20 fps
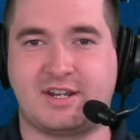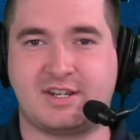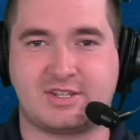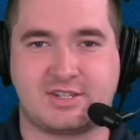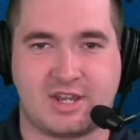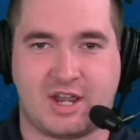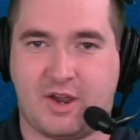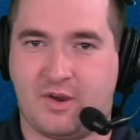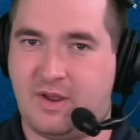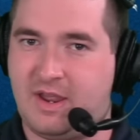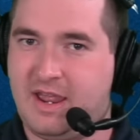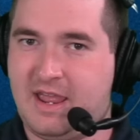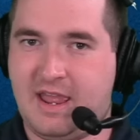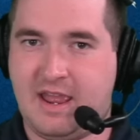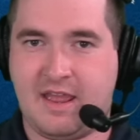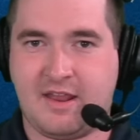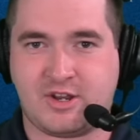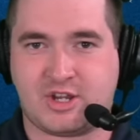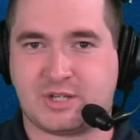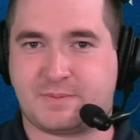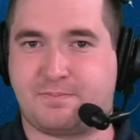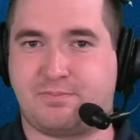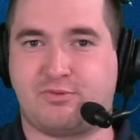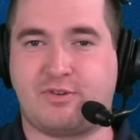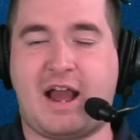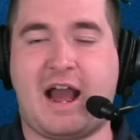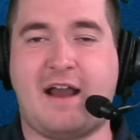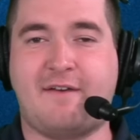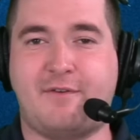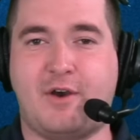So just
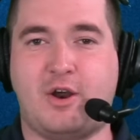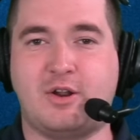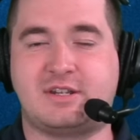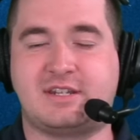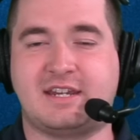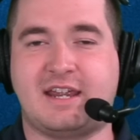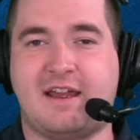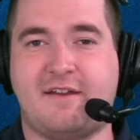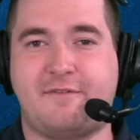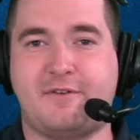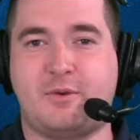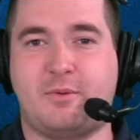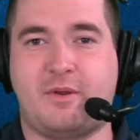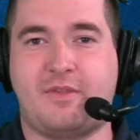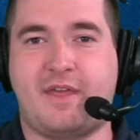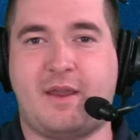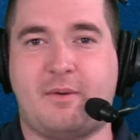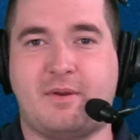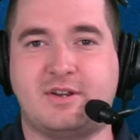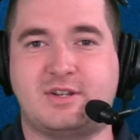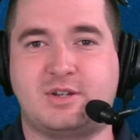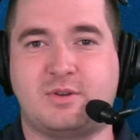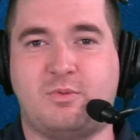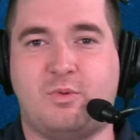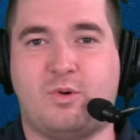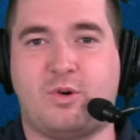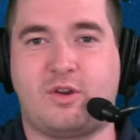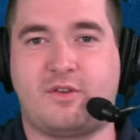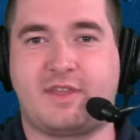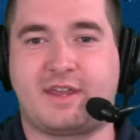bravo to everyone that went to
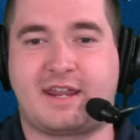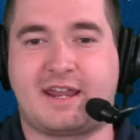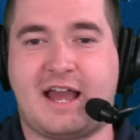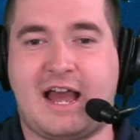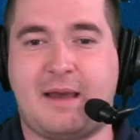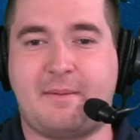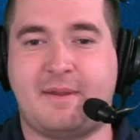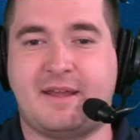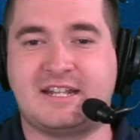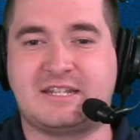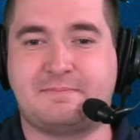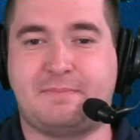war in the comments.